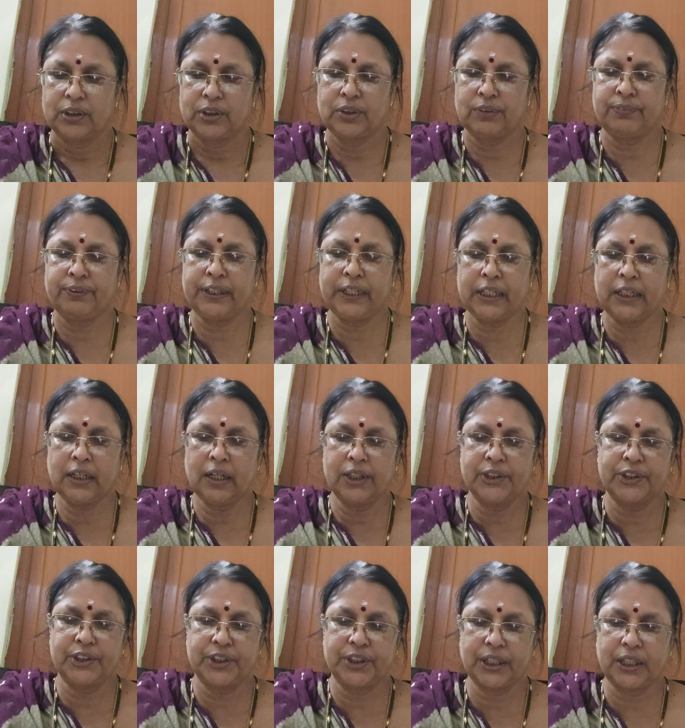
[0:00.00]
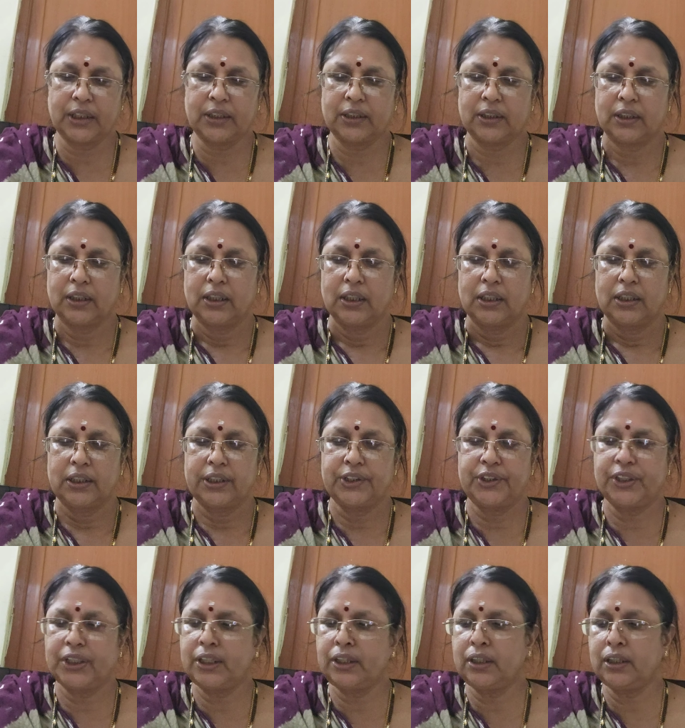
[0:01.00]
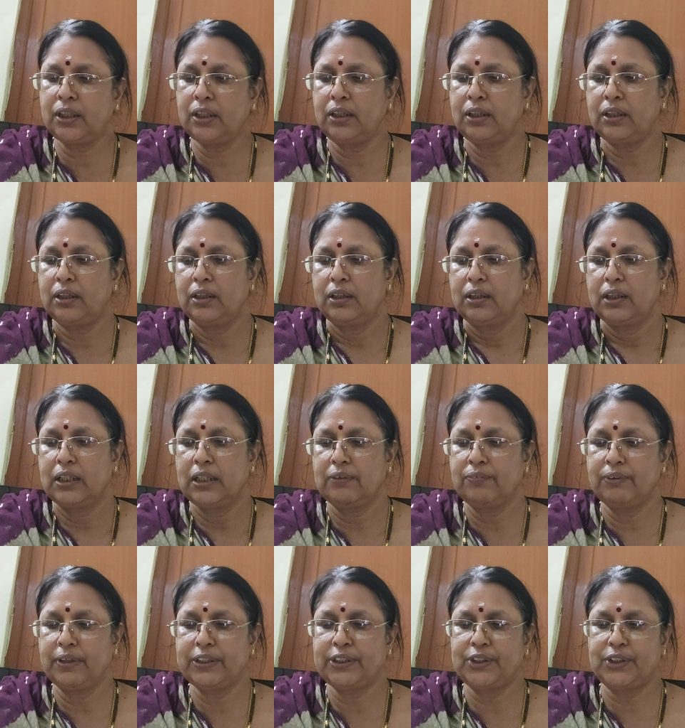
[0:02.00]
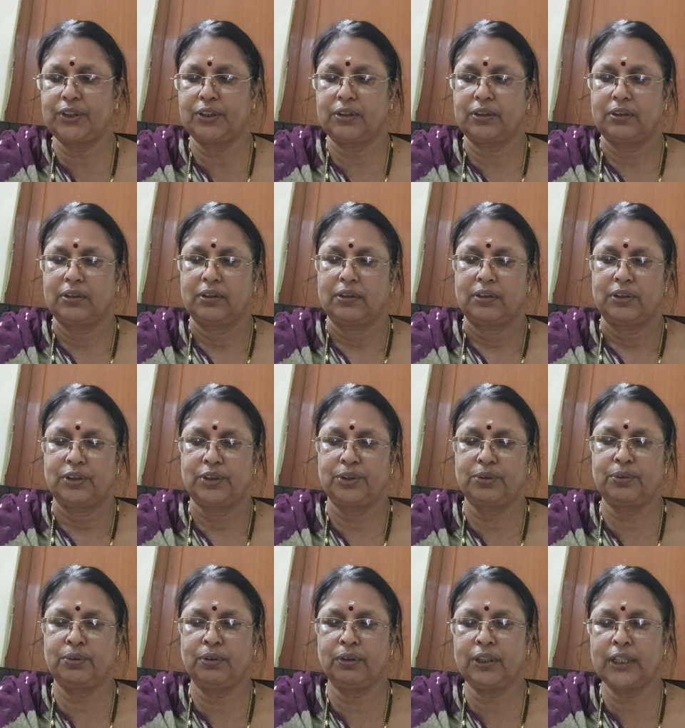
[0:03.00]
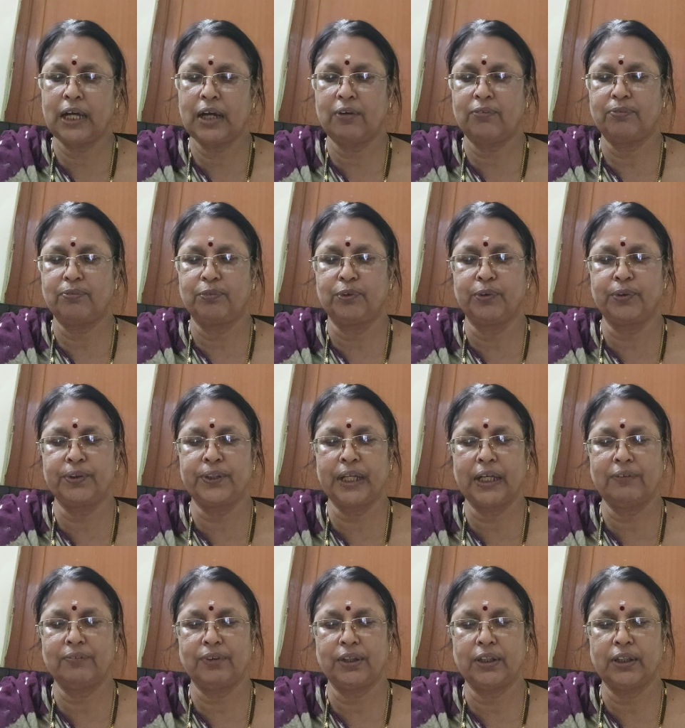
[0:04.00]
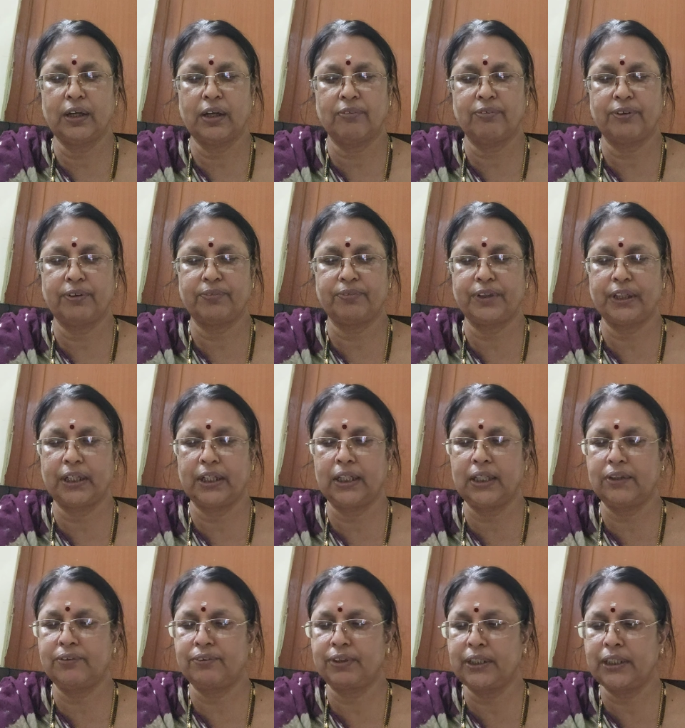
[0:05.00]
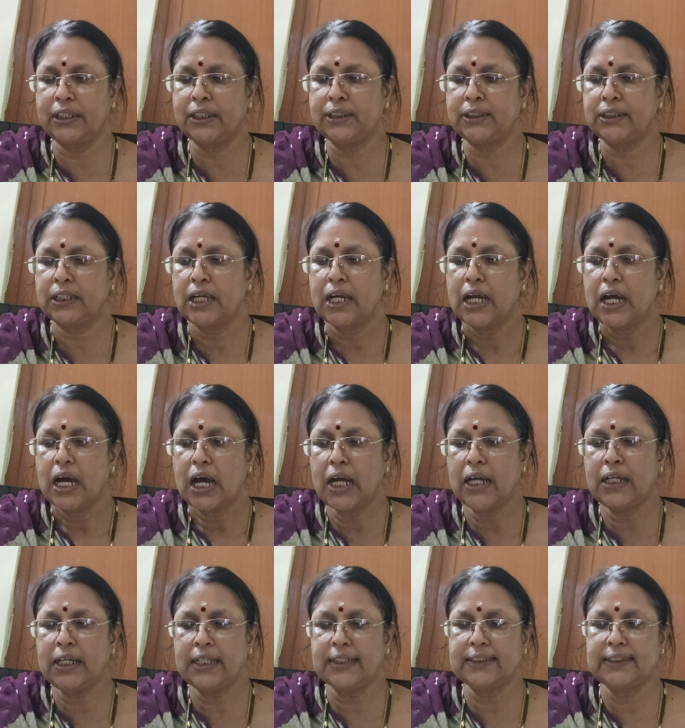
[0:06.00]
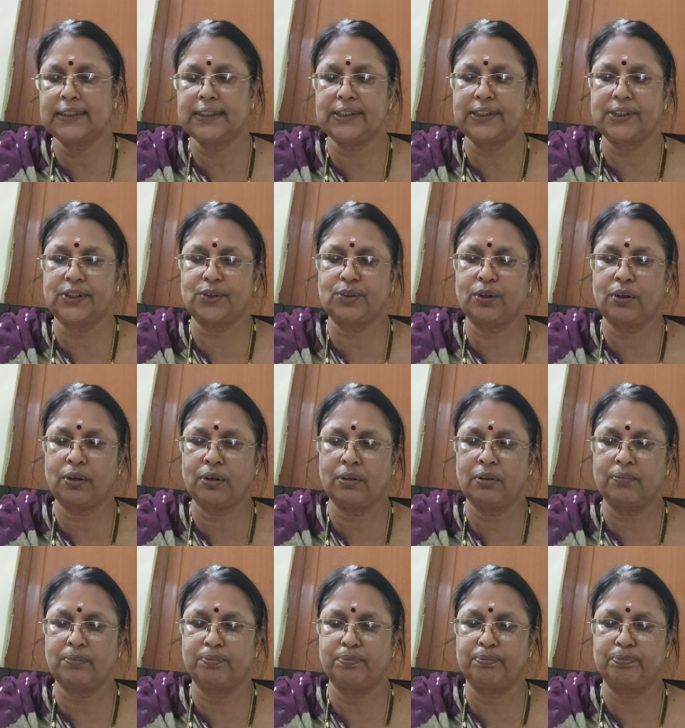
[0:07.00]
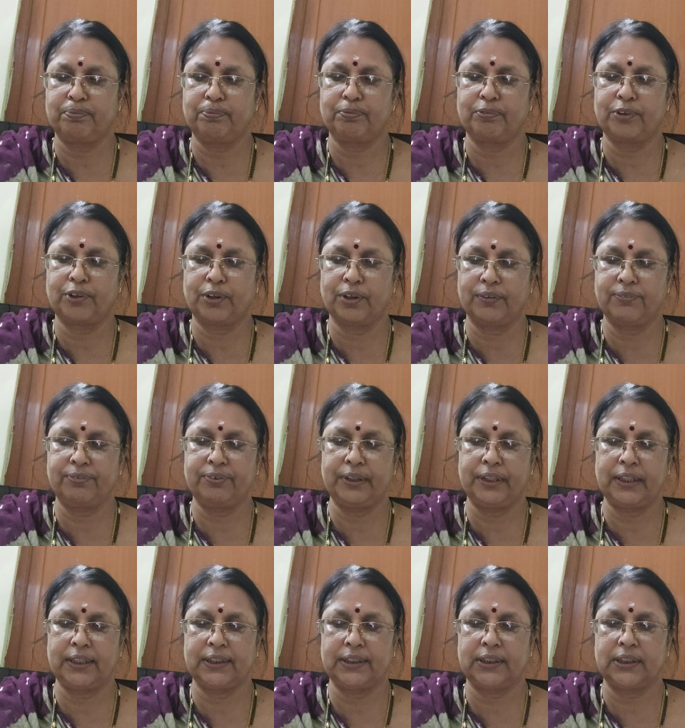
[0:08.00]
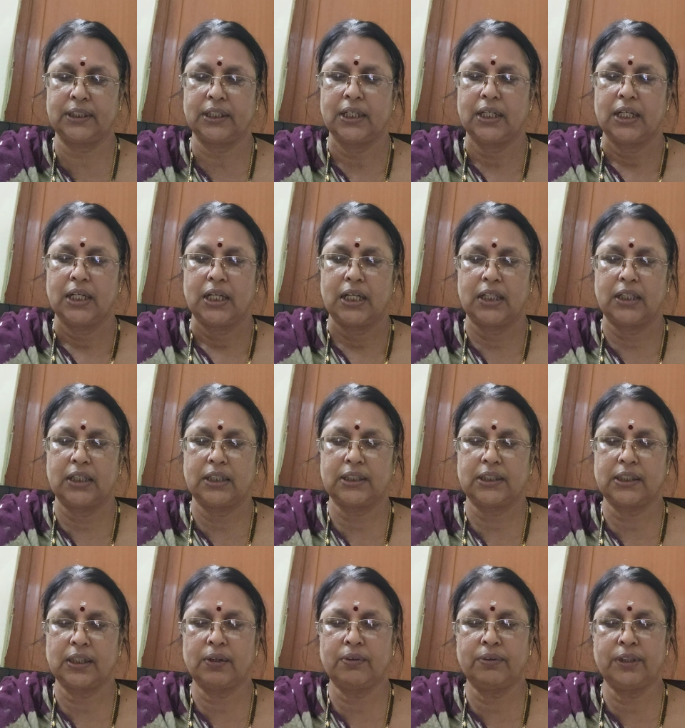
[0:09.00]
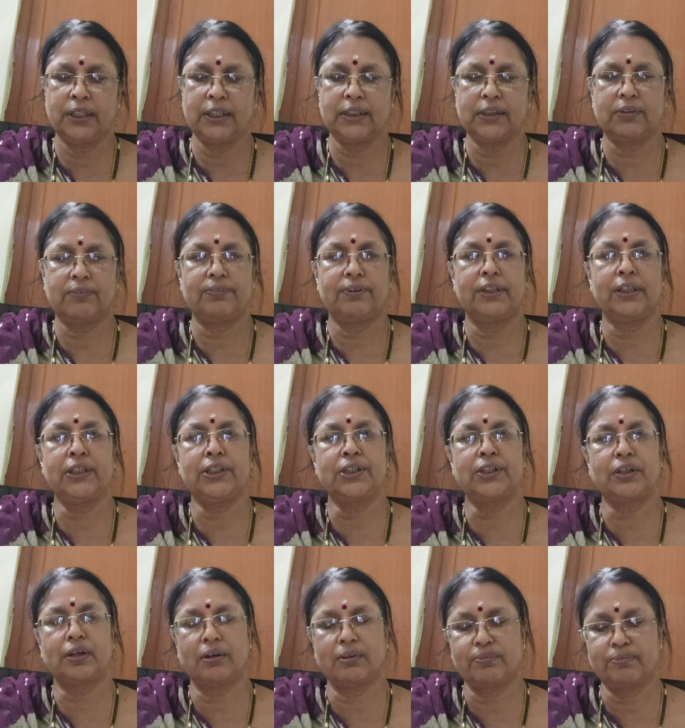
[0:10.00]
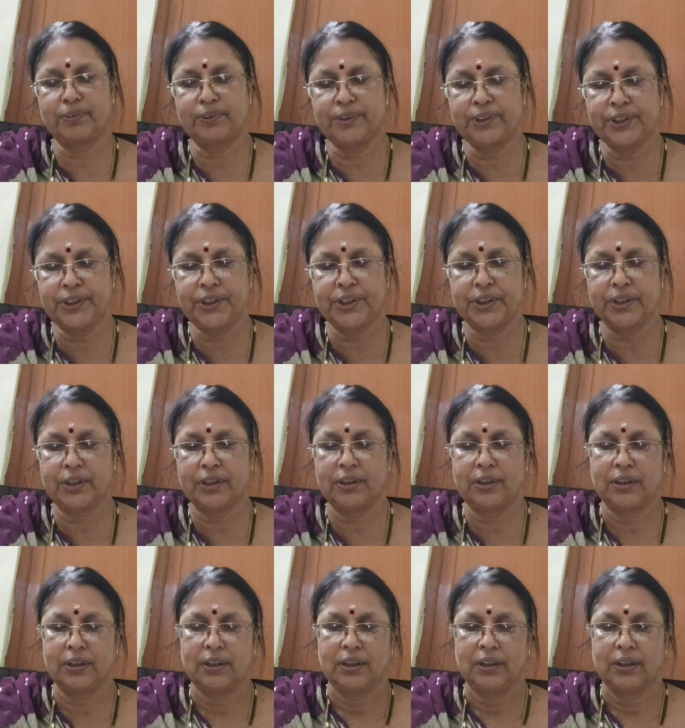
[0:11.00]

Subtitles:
So we can urge that the general investor should not have more than one half of the equities unless he has strong confidence in the soundness of the stock position,